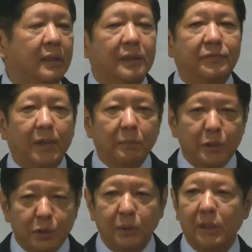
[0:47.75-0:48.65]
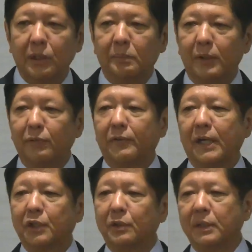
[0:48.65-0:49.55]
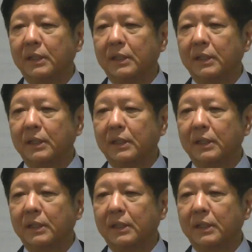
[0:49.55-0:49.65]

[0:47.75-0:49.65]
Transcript: pharmaceutical manufacturing,